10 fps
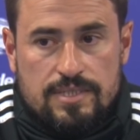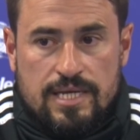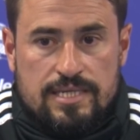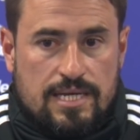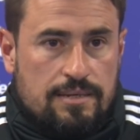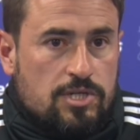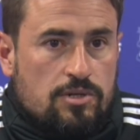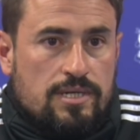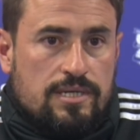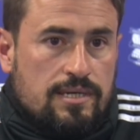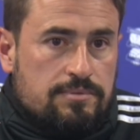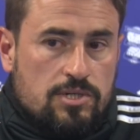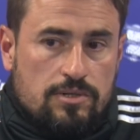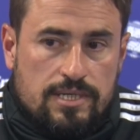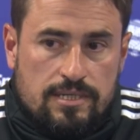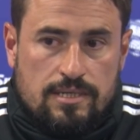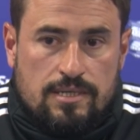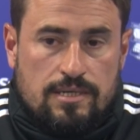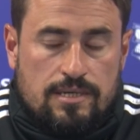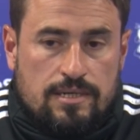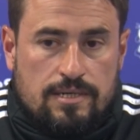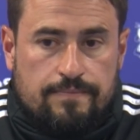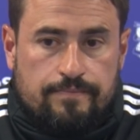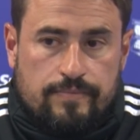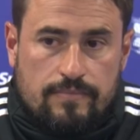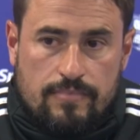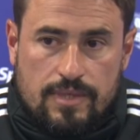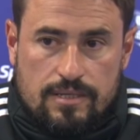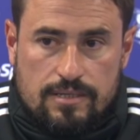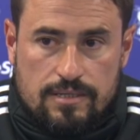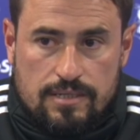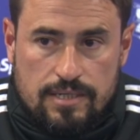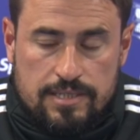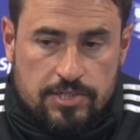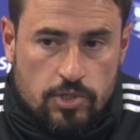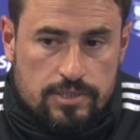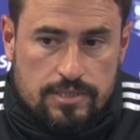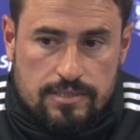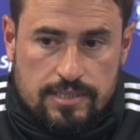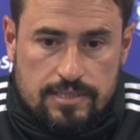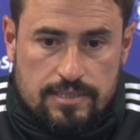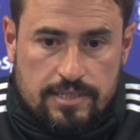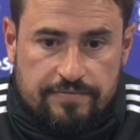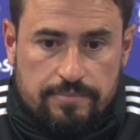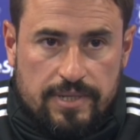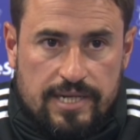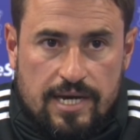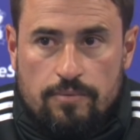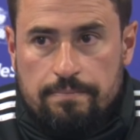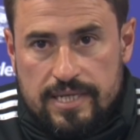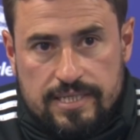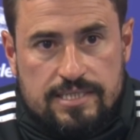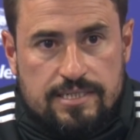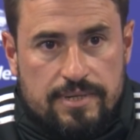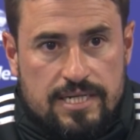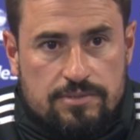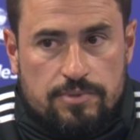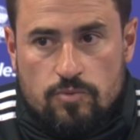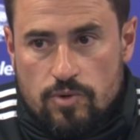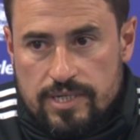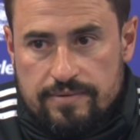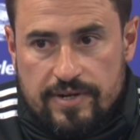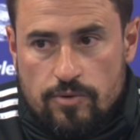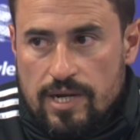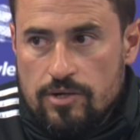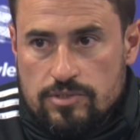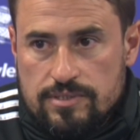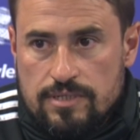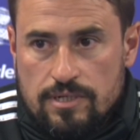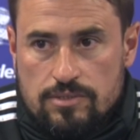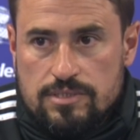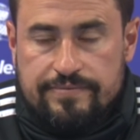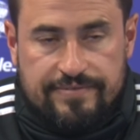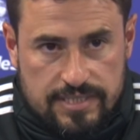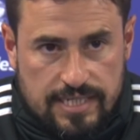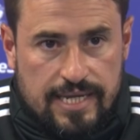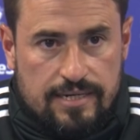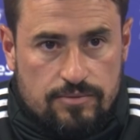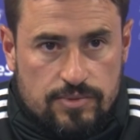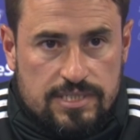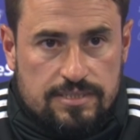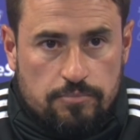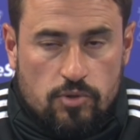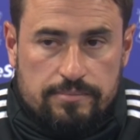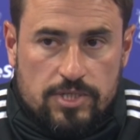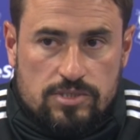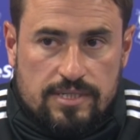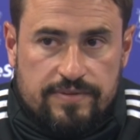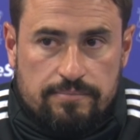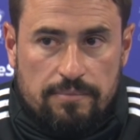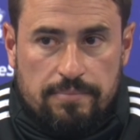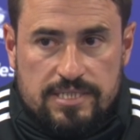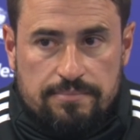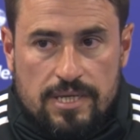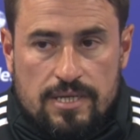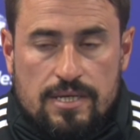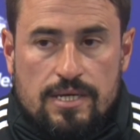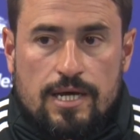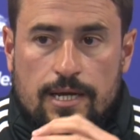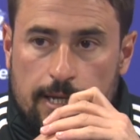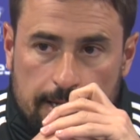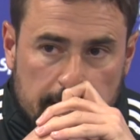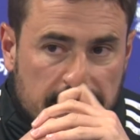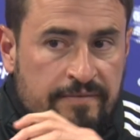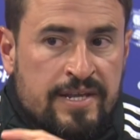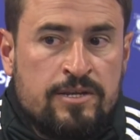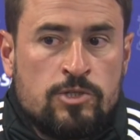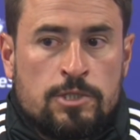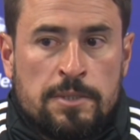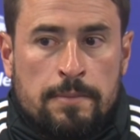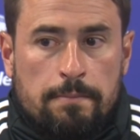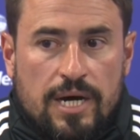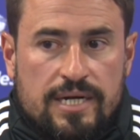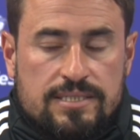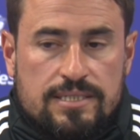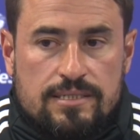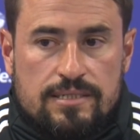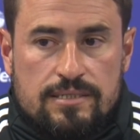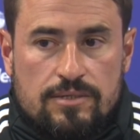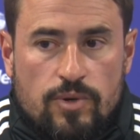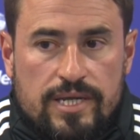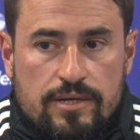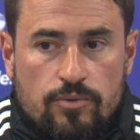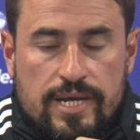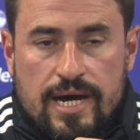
Yes, absolutely, absolutely. It's good that Kieftenbelt now played 90 minutes, been working very well. It looks fit again, which is important, because Kieftenbelt plays a very good part in the way that we